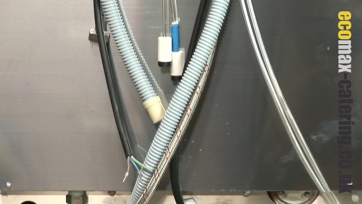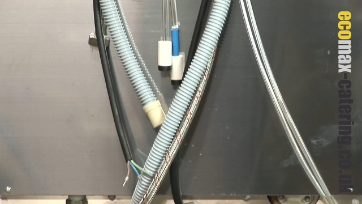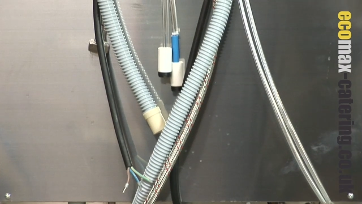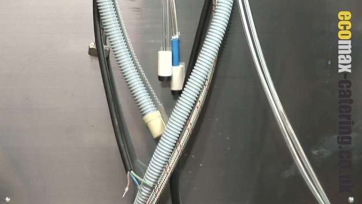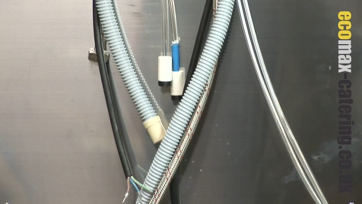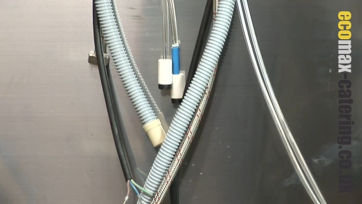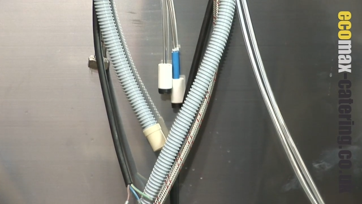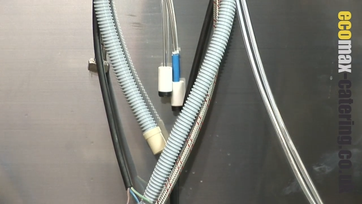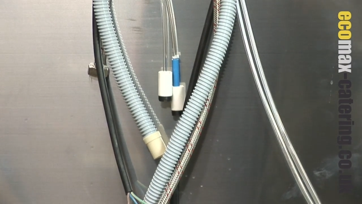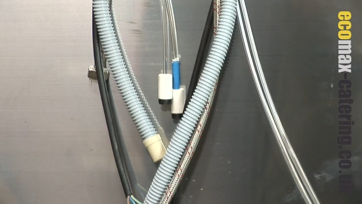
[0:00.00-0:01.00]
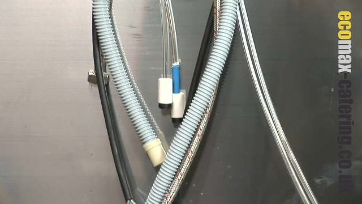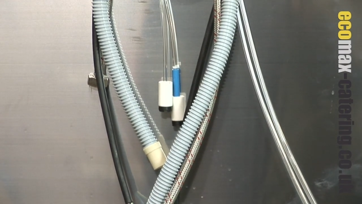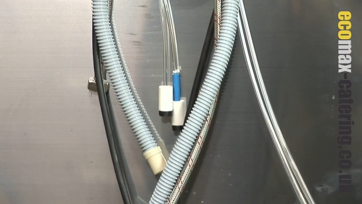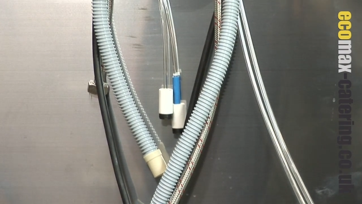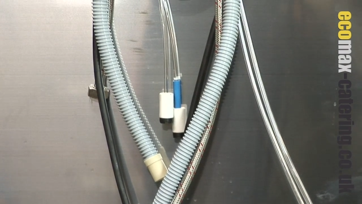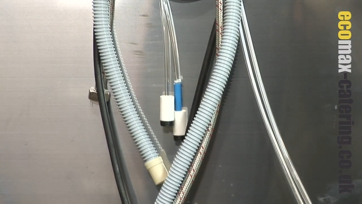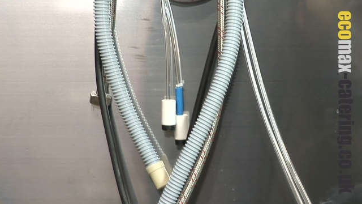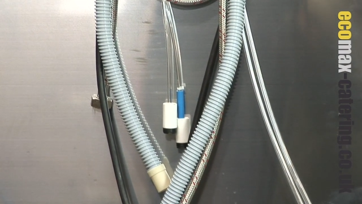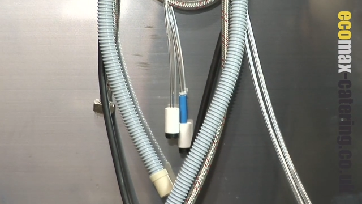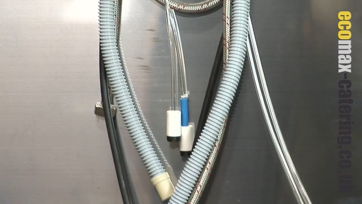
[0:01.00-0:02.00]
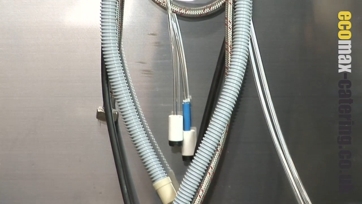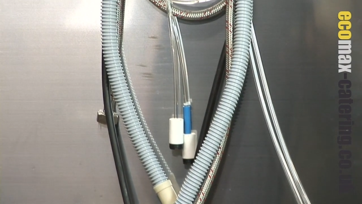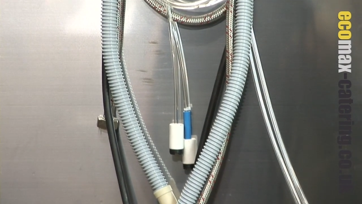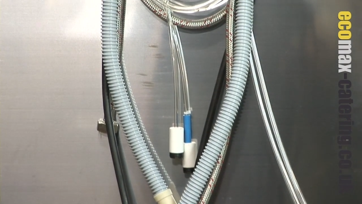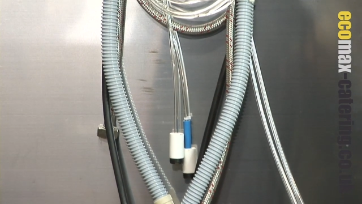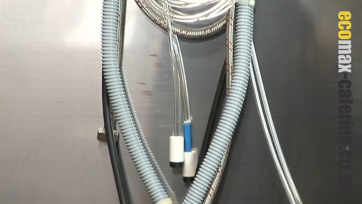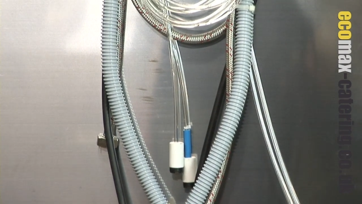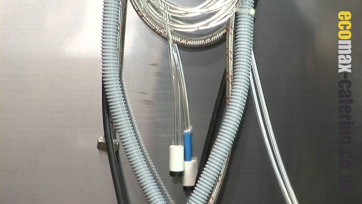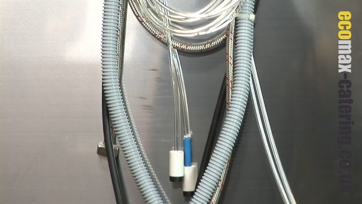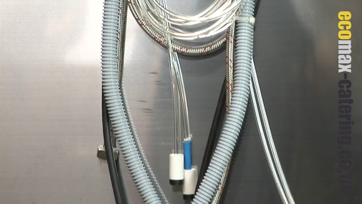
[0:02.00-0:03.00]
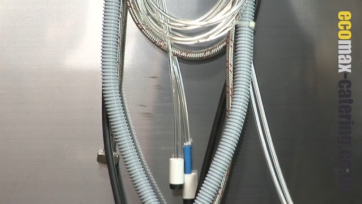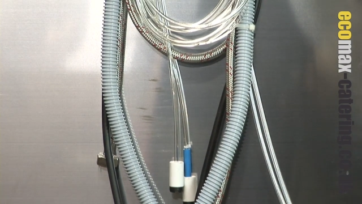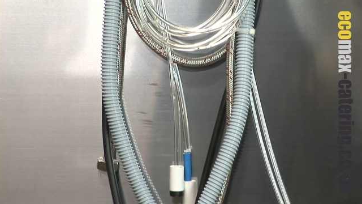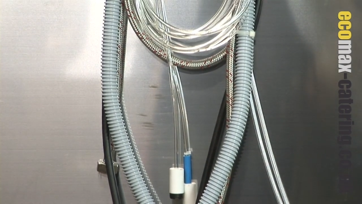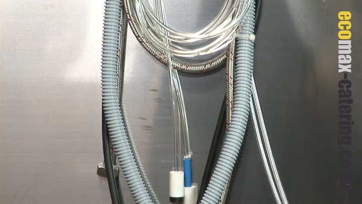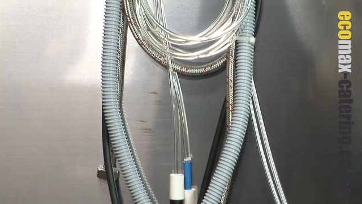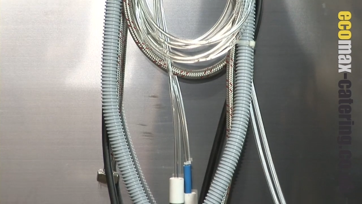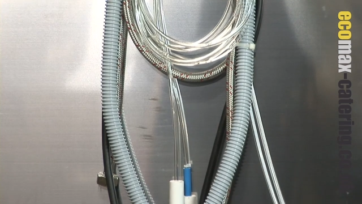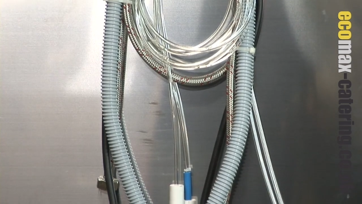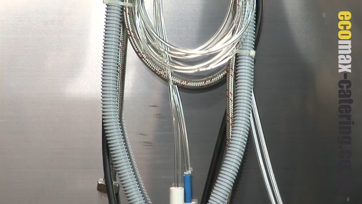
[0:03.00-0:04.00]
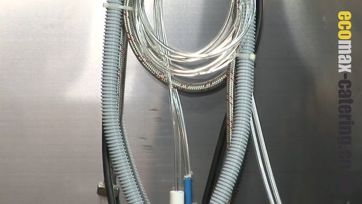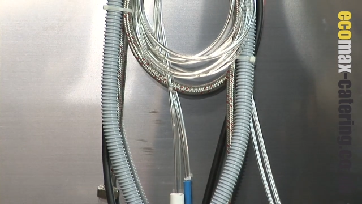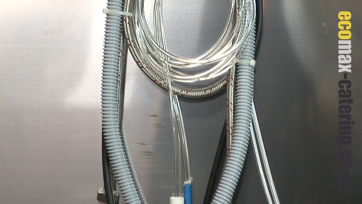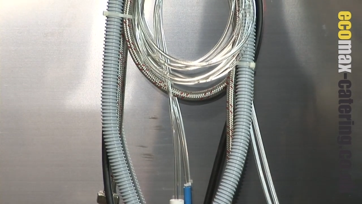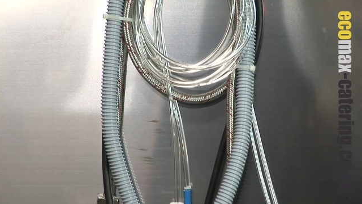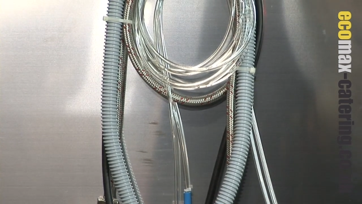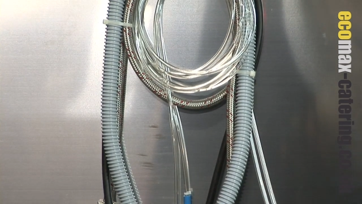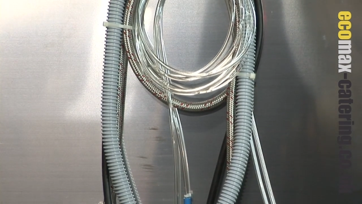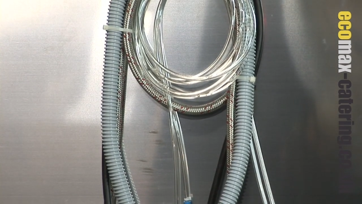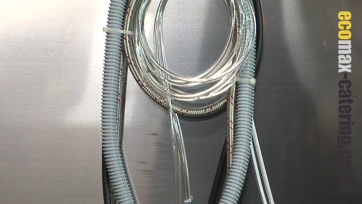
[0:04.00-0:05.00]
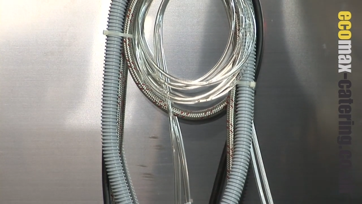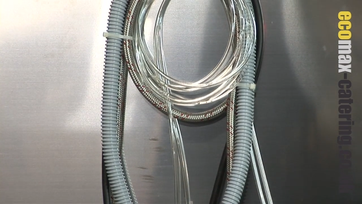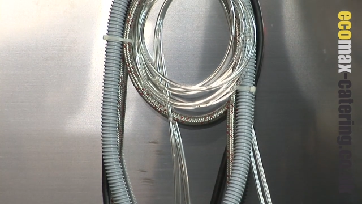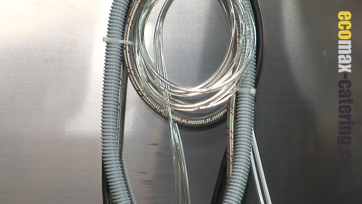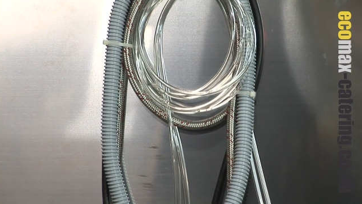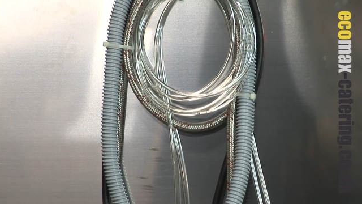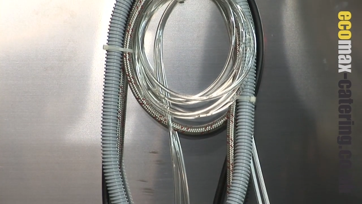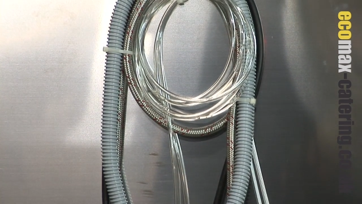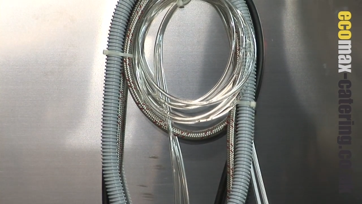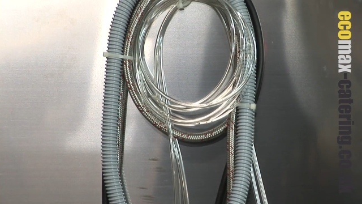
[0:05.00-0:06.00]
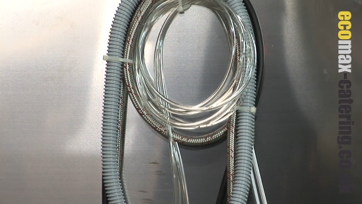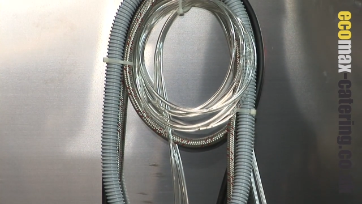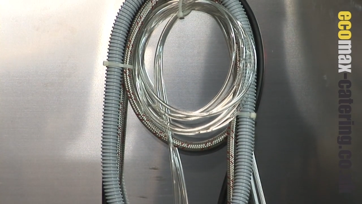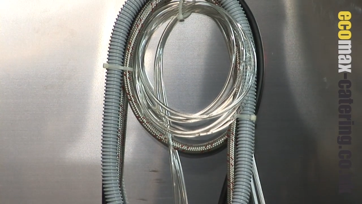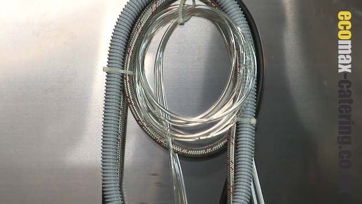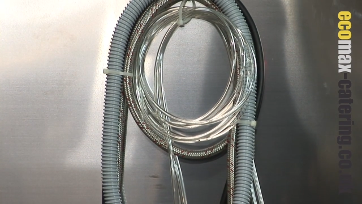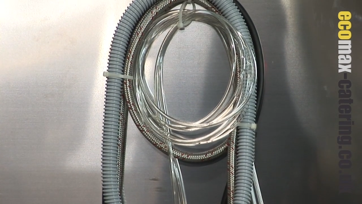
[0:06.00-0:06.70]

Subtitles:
(no speaker visible)